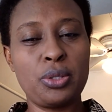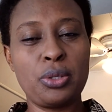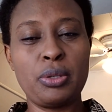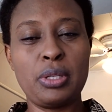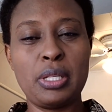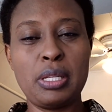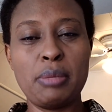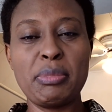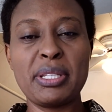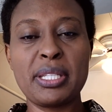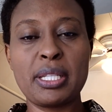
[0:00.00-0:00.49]
to
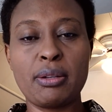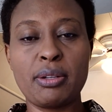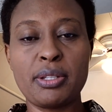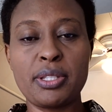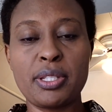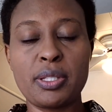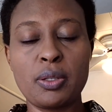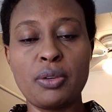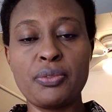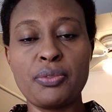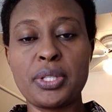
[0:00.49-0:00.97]
limit
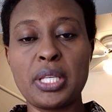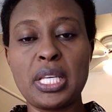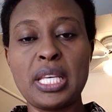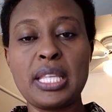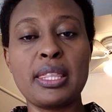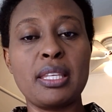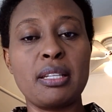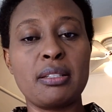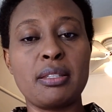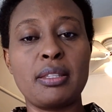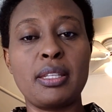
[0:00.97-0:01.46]
ourselves
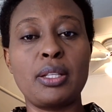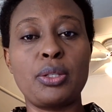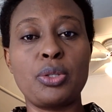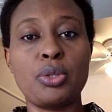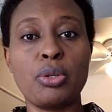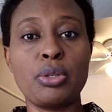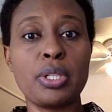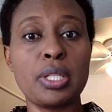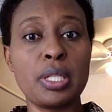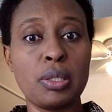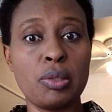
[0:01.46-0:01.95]
in that they
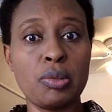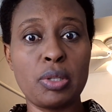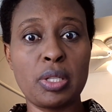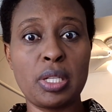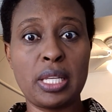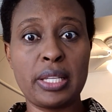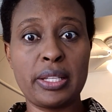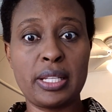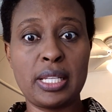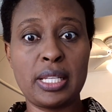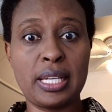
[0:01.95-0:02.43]
don't look
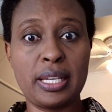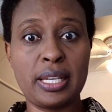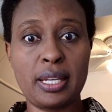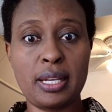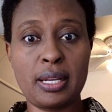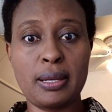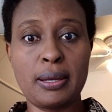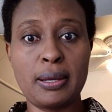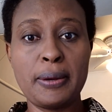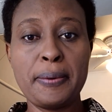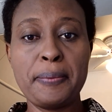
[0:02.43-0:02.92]

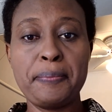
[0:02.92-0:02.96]
like